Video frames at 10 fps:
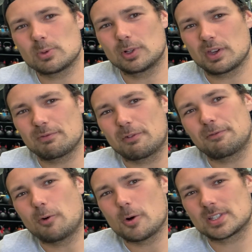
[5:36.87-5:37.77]
we're looking for
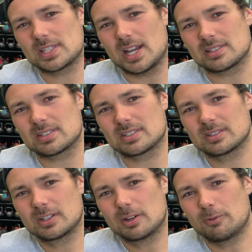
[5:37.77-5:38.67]
4 sets.
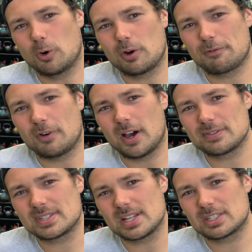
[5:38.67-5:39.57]
4 to 5
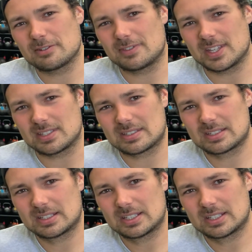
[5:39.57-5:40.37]
sets of this.